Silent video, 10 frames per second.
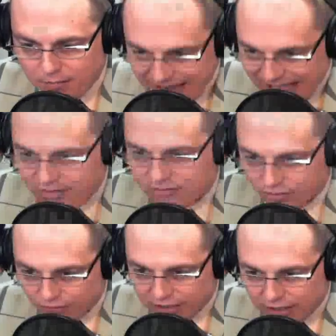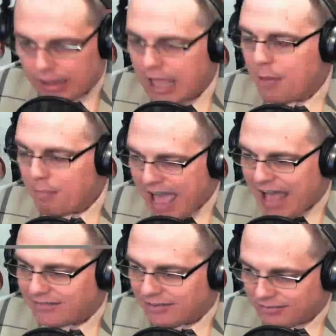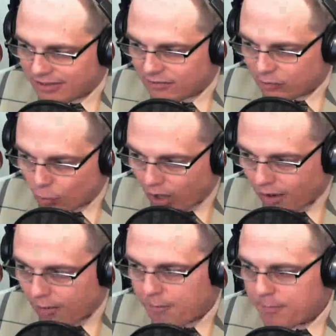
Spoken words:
tax certificate, passed 6-1.